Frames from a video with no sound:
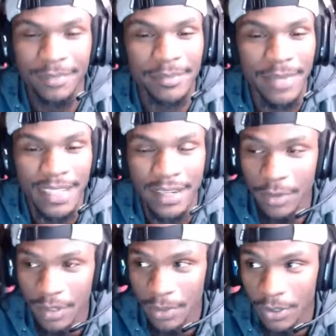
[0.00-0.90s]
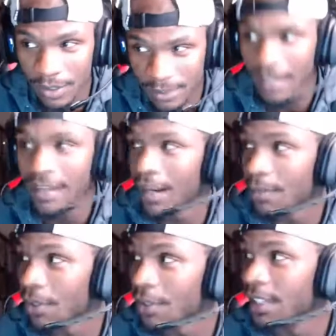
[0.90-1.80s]
Man, out there with a broken
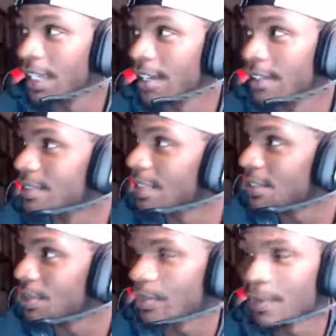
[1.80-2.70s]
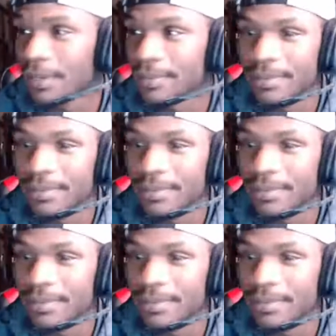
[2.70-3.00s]
leg. Say shoot him up.